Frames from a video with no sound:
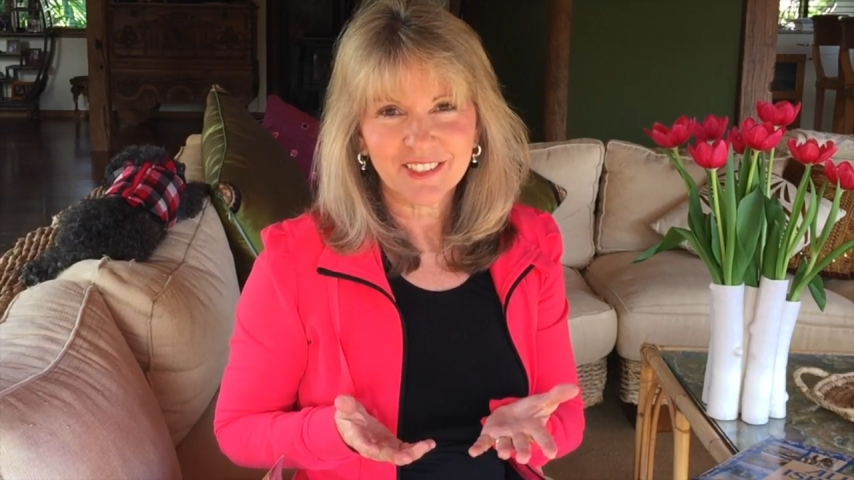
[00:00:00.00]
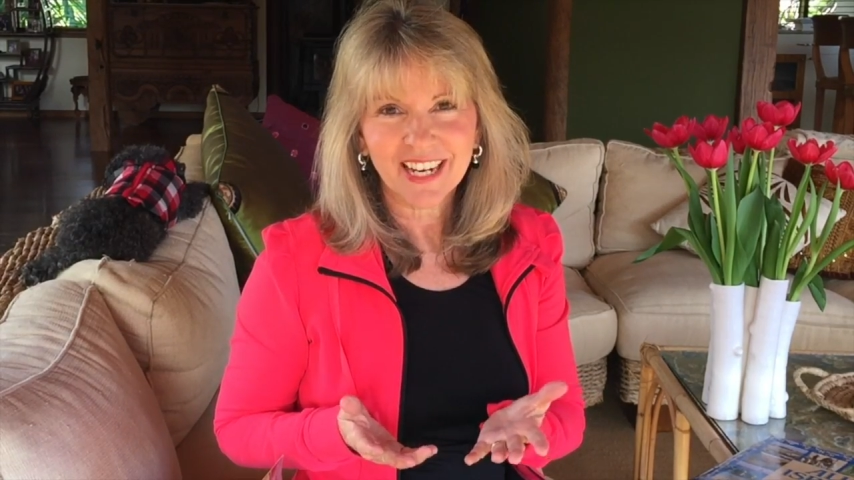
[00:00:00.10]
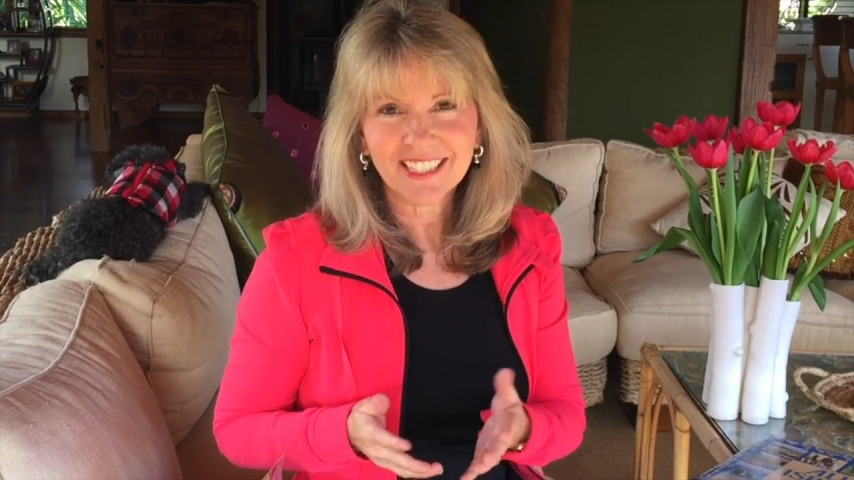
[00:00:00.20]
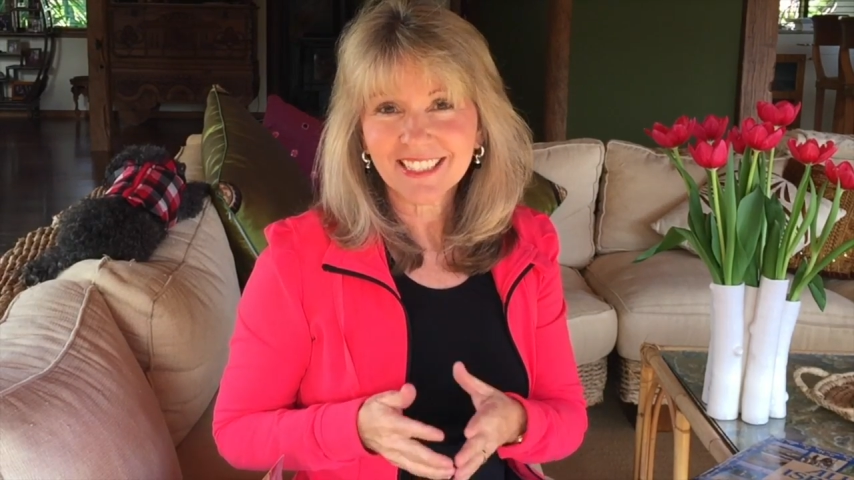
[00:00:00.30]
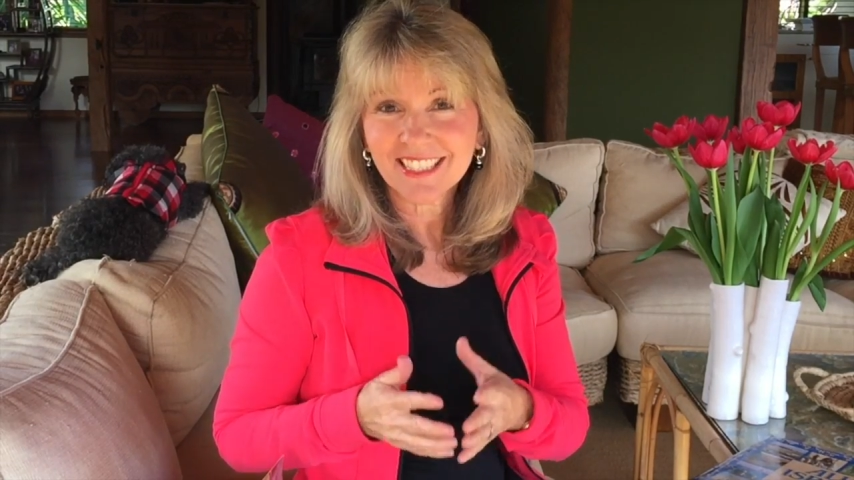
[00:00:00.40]
You're
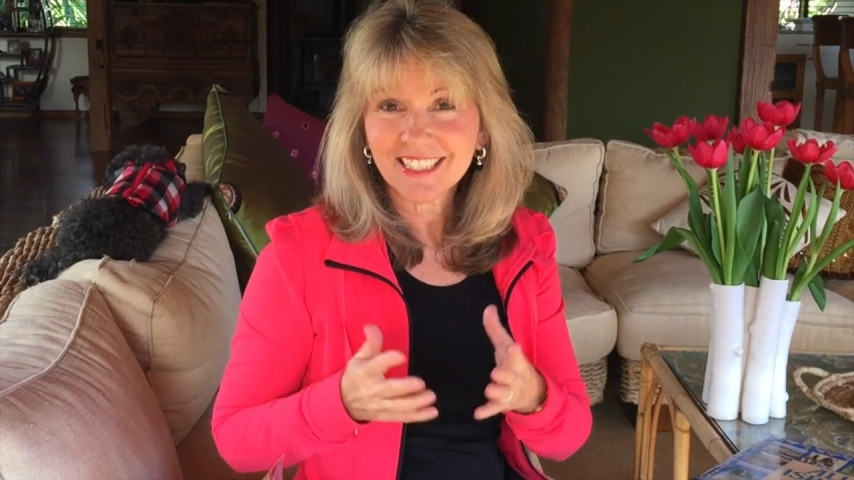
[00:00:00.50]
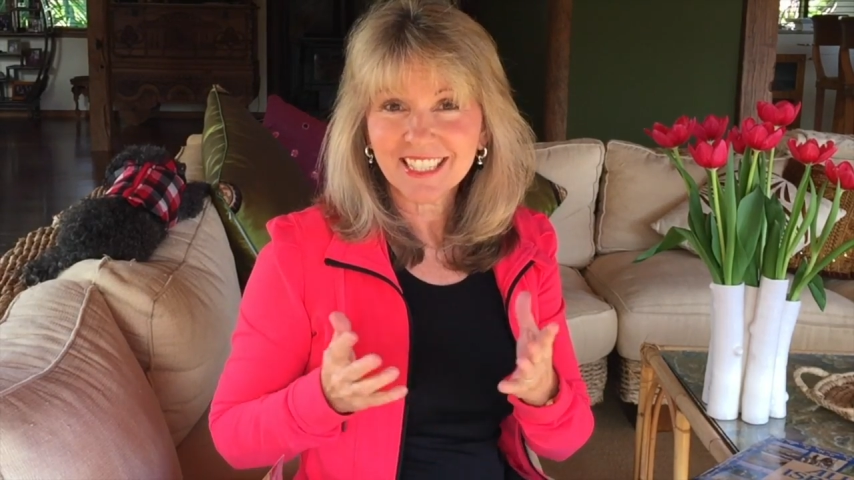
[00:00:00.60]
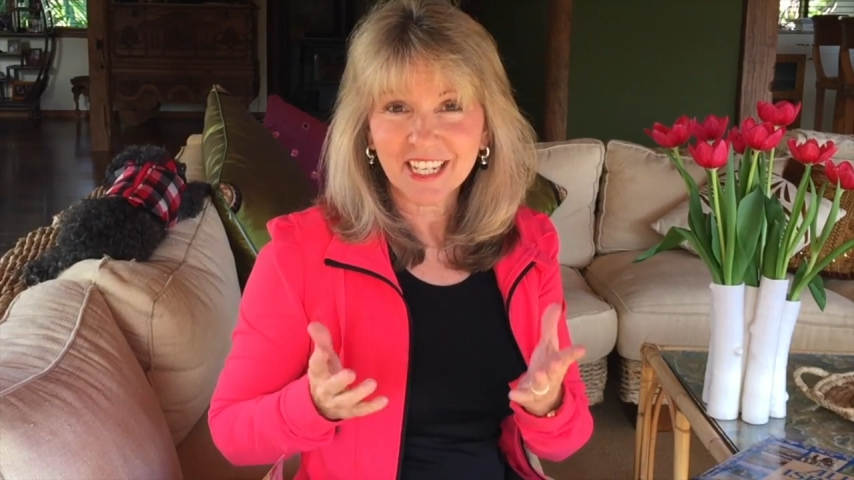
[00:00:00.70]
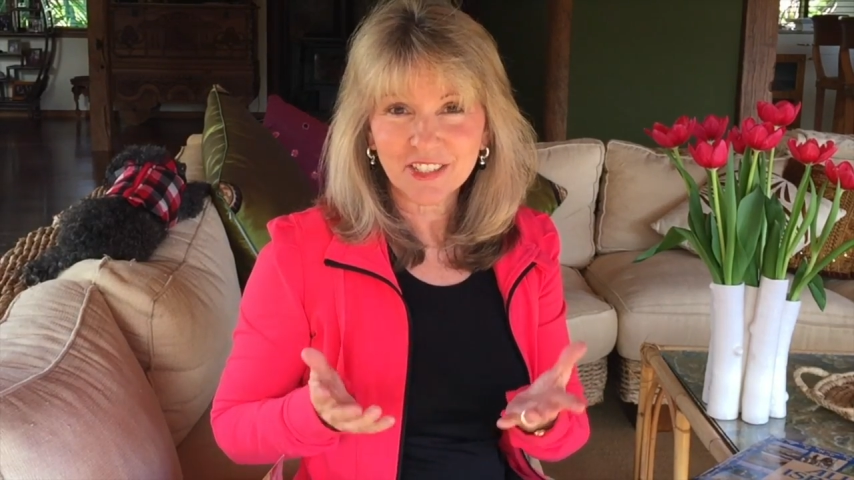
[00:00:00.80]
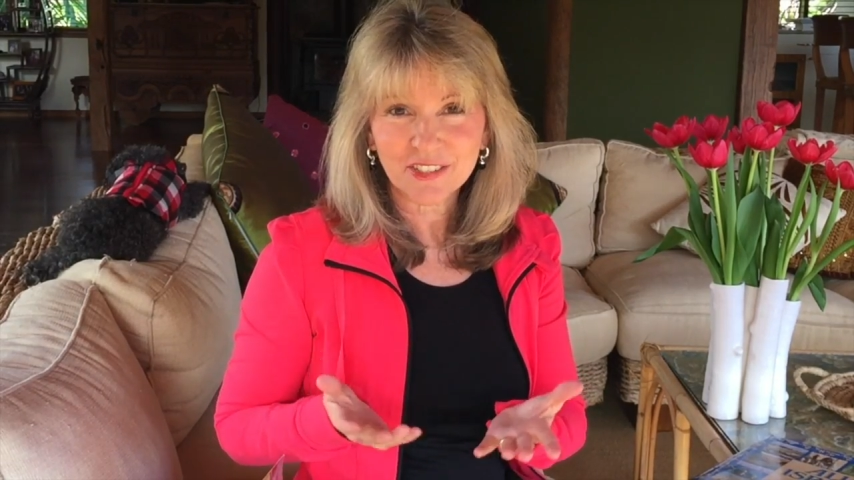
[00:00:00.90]
actually
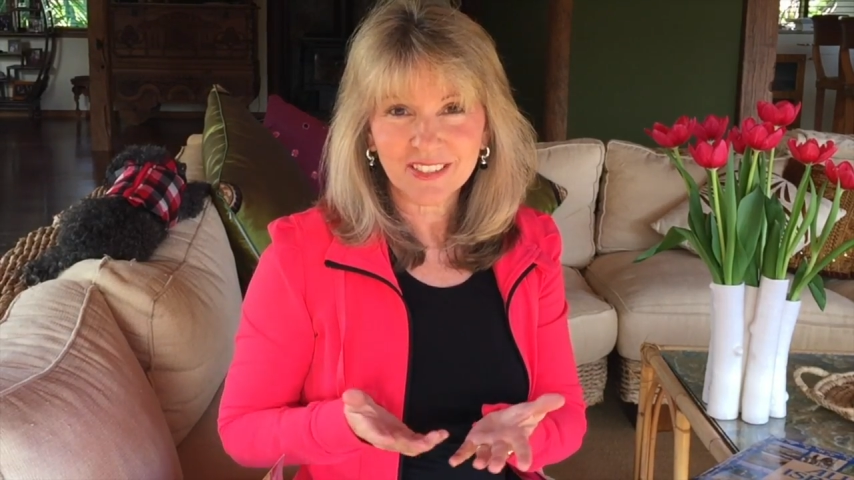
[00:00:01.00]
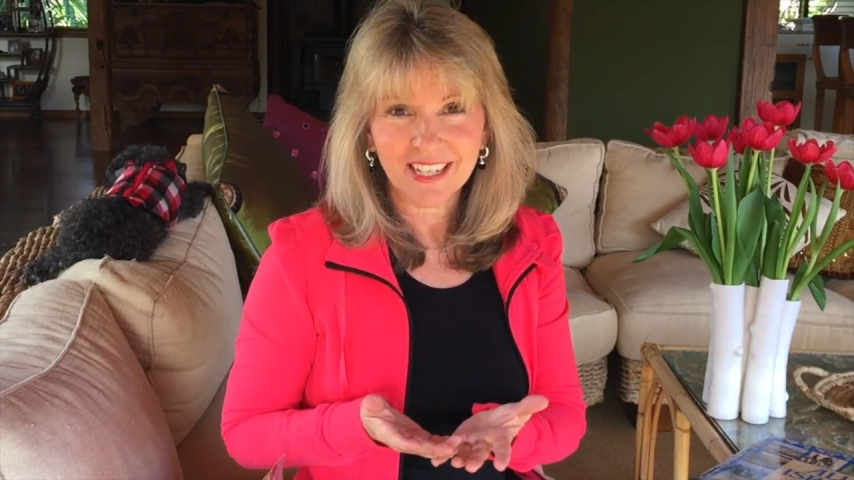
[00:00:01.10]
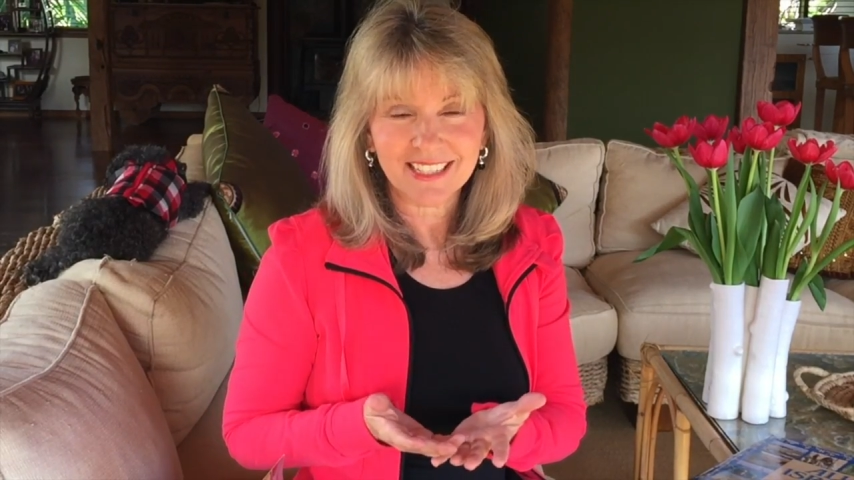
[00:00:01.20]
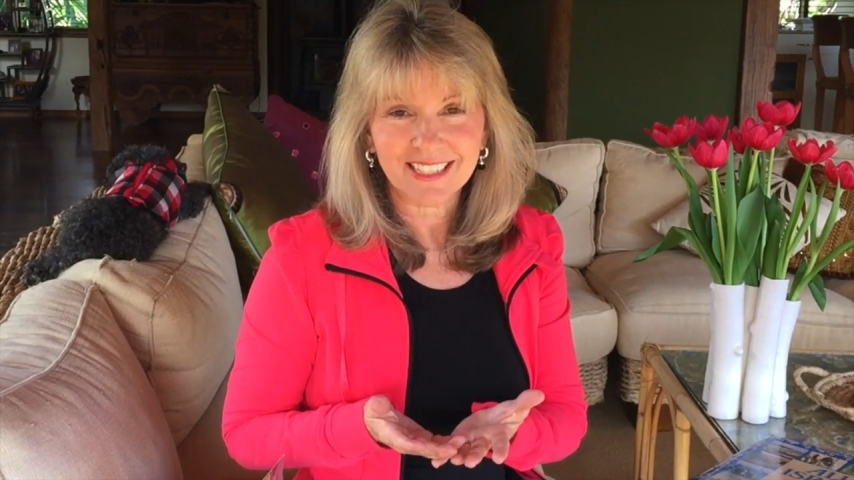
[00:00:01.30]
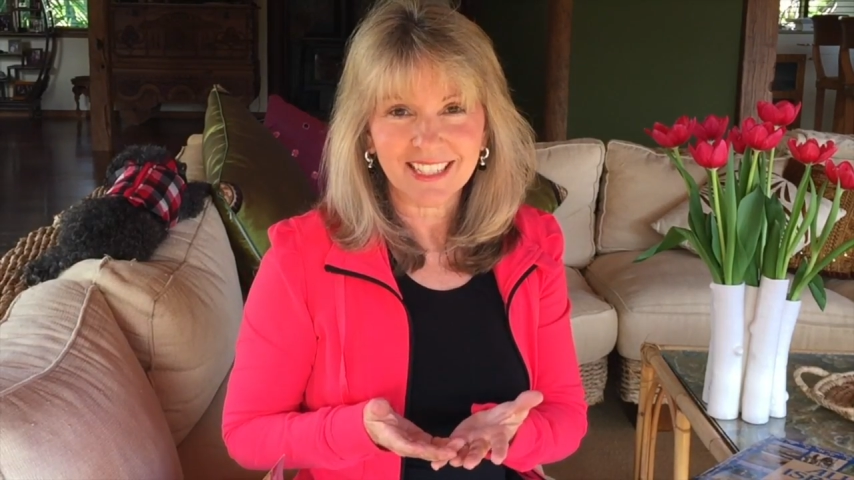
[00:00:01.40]

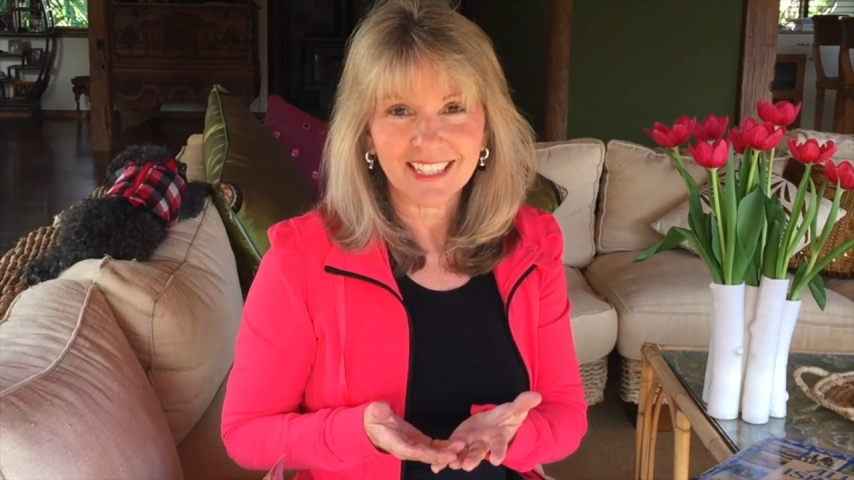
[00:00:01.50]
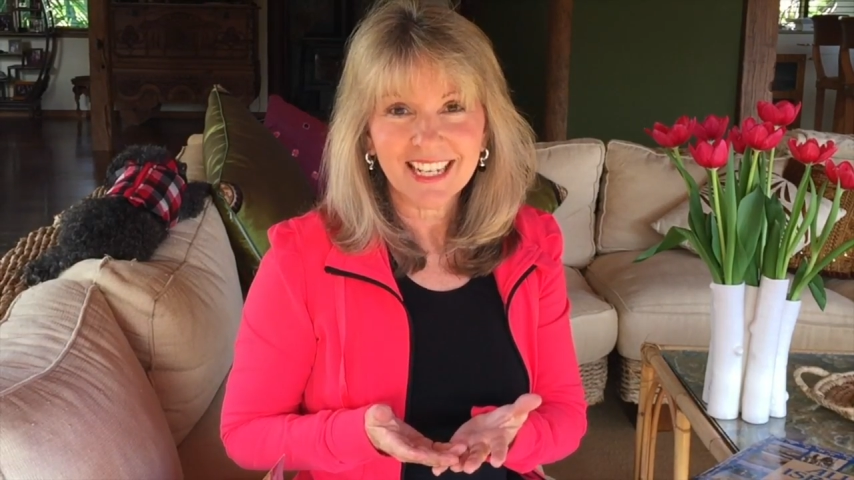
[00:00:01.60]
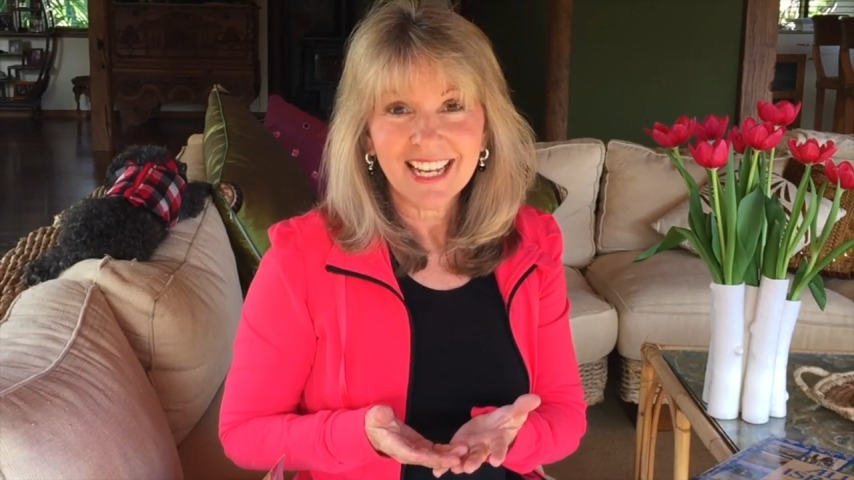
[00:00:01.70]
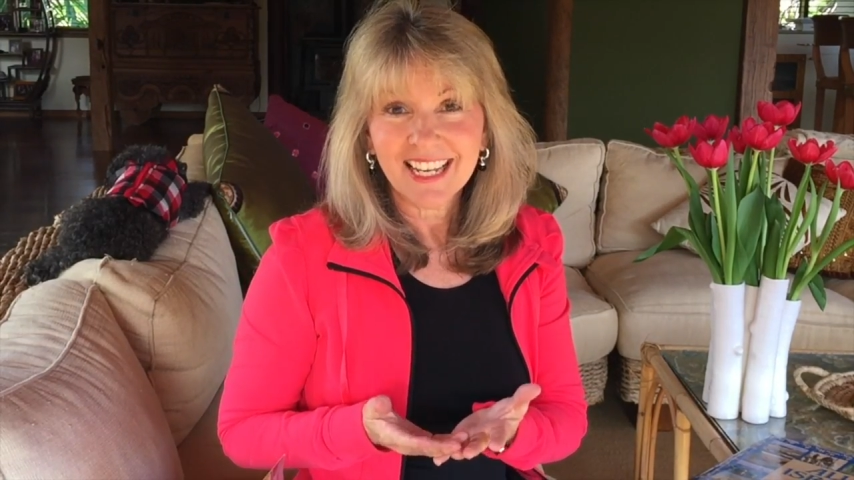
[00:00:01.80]
contextualizing it